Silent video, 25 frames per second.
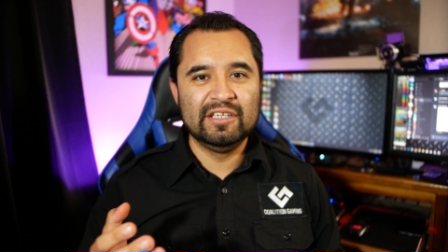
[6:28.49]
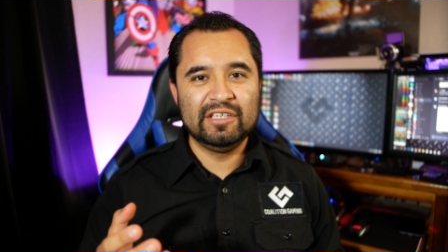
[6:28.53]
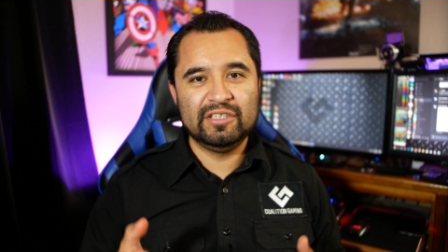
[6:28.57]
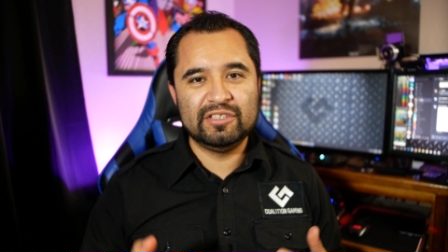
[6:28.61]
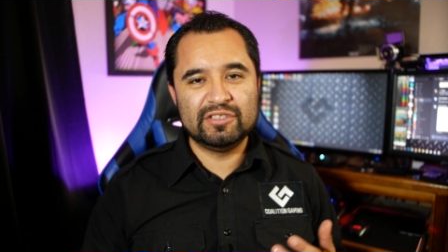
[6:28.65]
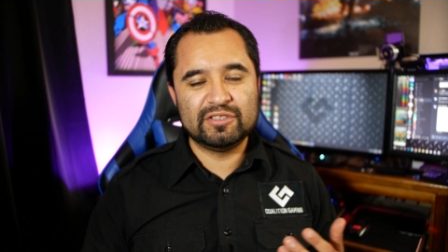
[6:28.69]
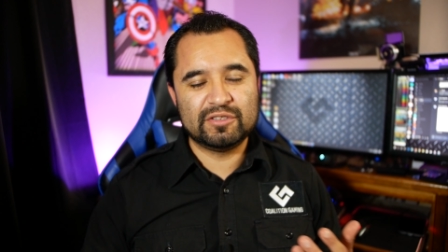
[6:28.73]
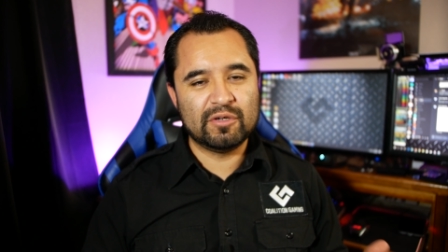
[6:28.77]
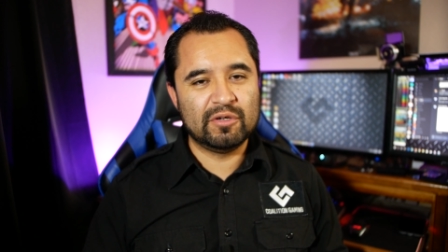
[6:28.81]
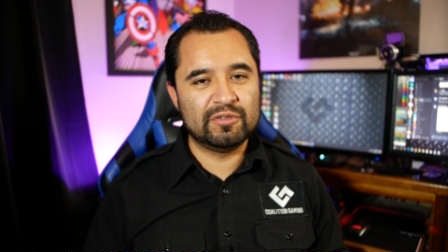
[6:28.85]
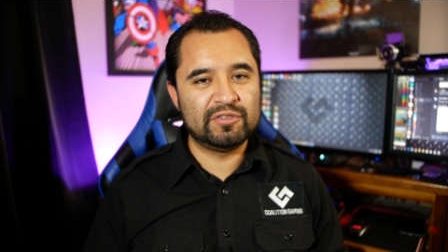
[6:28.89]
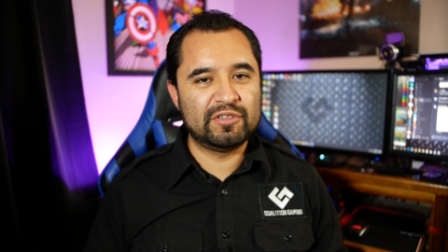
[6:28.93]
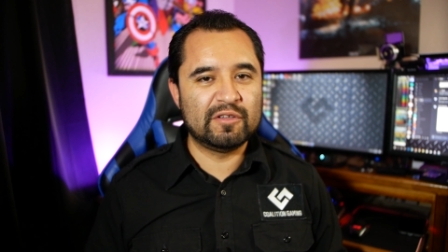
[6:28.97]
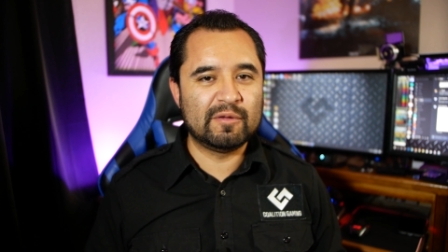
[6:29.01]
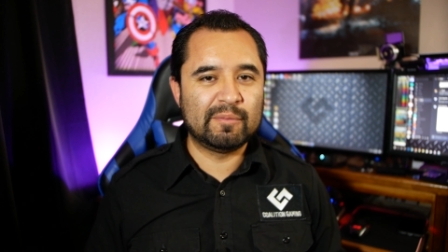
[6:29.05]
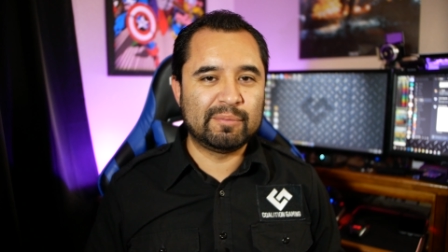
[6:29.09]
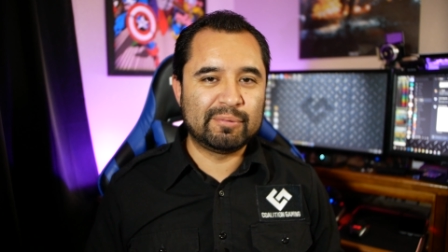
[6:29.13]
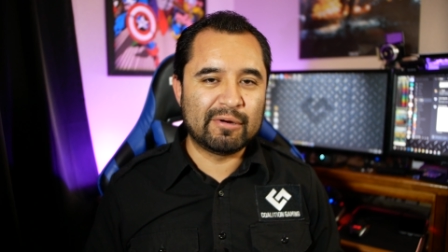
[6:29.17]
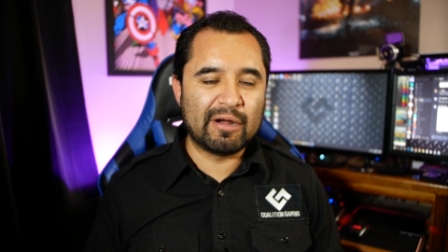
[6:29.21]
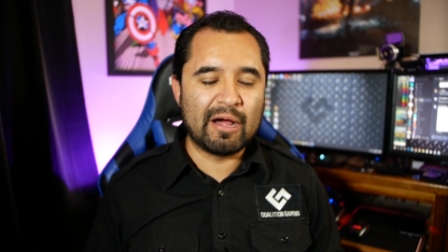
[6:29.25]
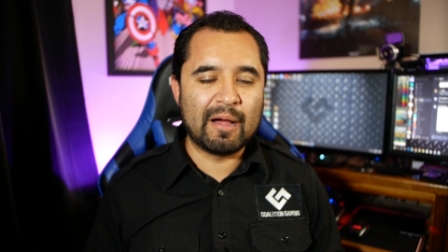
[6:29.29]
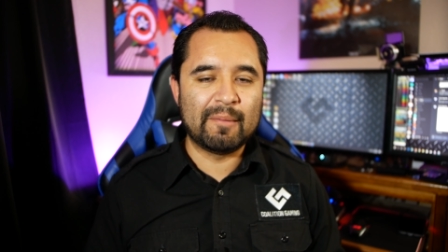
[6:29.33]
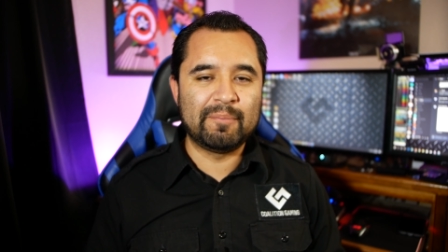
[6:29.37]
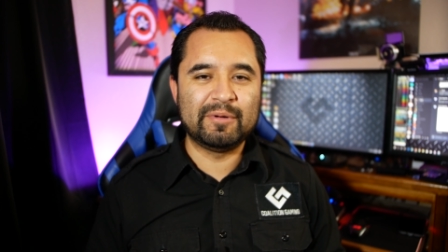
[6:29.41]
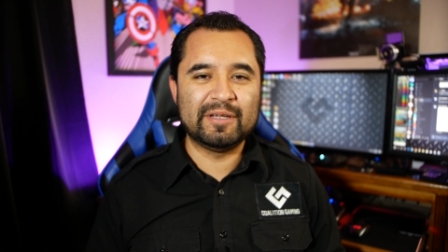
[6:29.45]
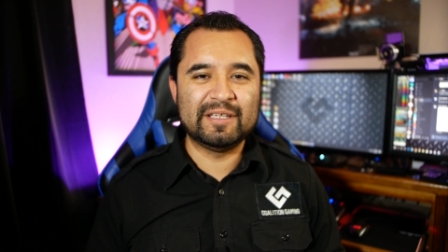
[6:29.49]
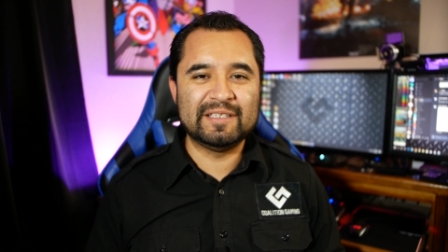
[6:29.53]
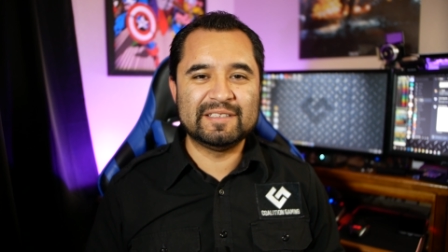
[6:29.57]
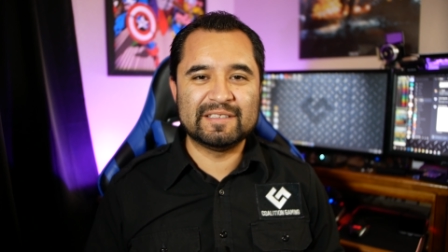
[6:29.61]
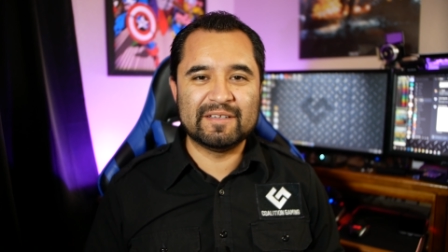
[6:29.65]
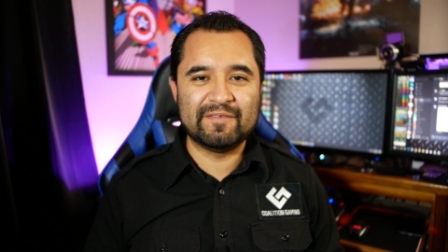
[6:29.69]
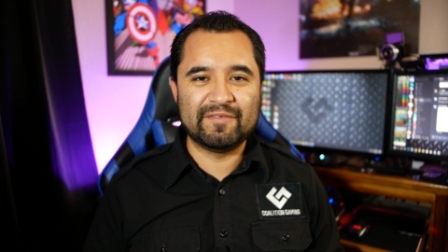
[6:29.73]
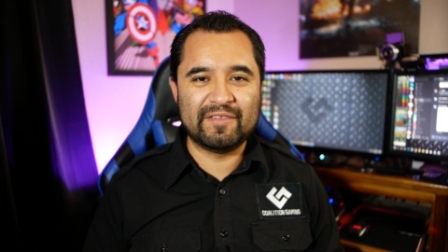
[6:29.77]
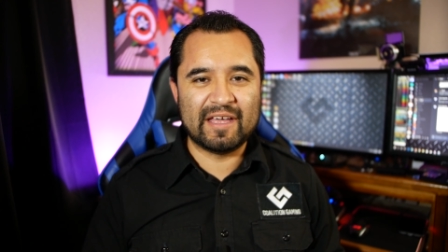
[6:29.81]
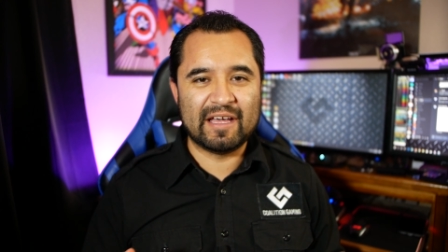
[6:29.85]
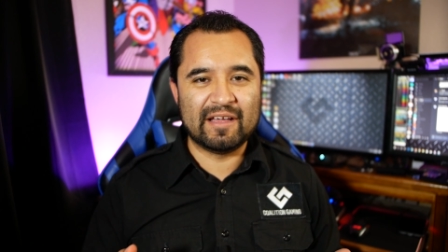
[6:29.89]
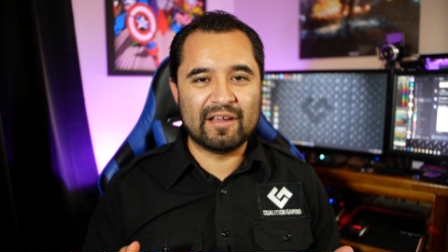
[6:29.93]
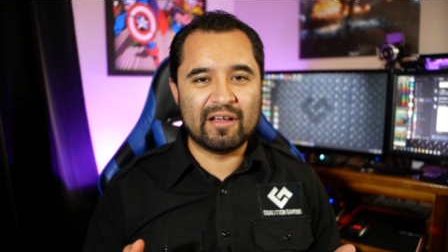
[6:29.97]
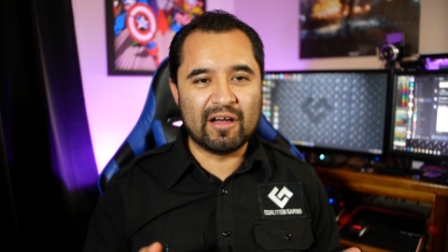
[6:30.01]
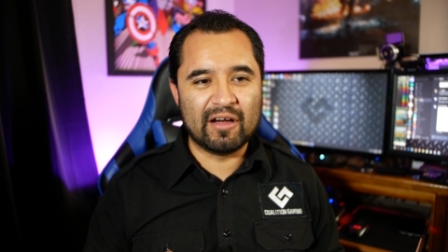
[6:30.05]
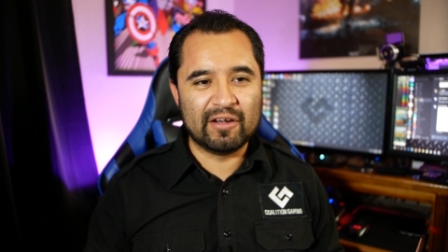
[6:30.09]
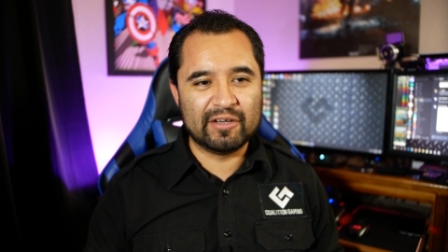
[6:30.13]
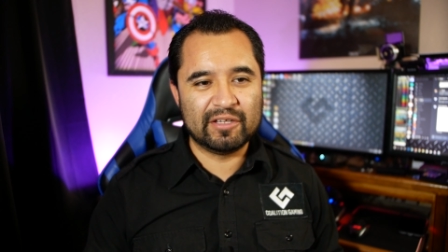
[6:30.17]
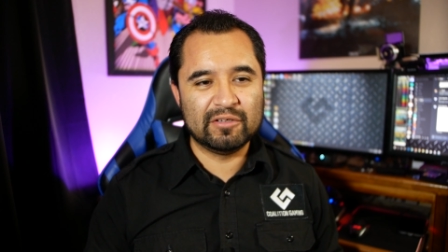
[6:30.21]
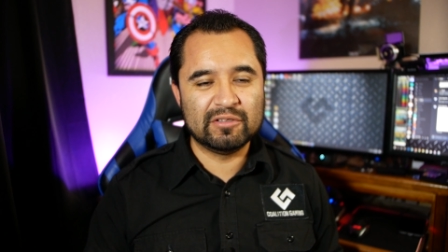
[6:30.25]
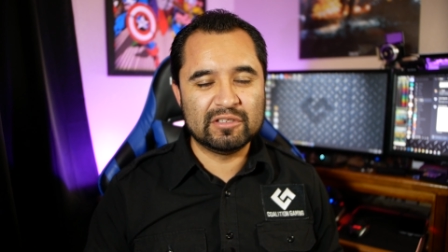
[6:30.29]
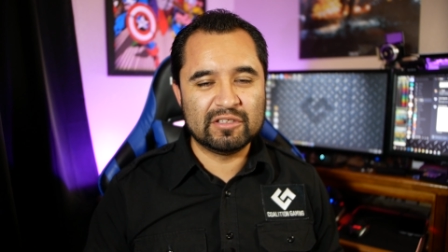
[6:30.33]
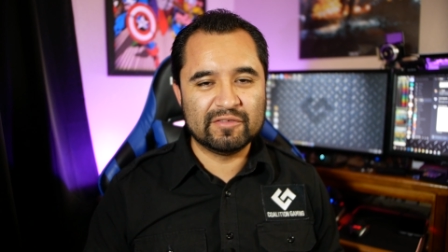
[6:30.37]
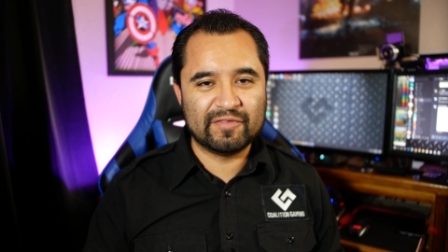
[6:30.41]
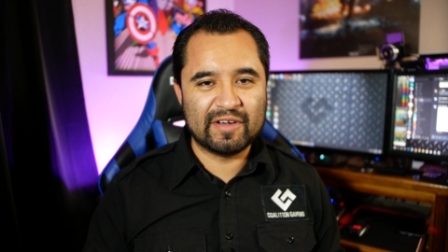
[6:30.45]
You just go into the properties of that
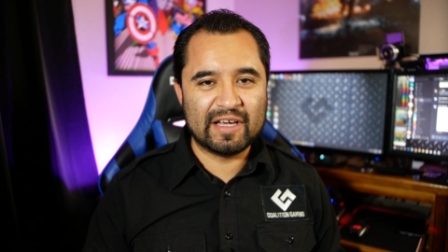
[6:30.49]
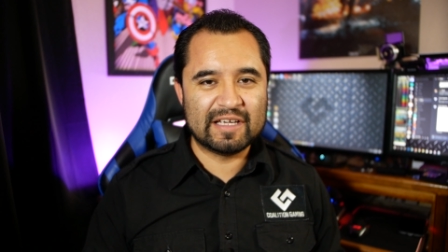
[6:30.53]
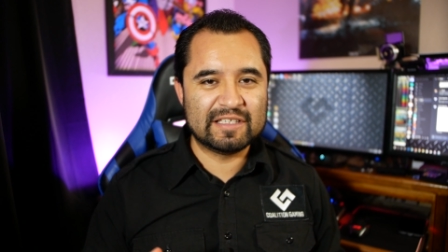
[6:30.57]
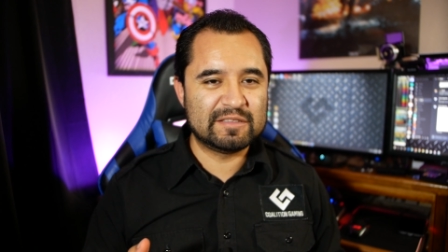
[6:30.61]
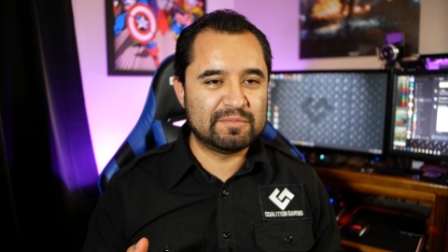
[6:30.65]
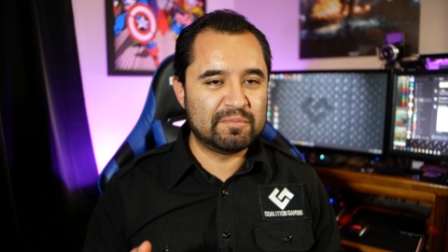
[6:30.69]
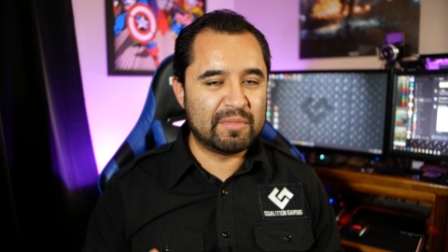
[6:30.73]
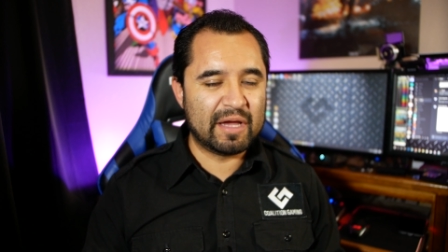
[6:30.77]
audio device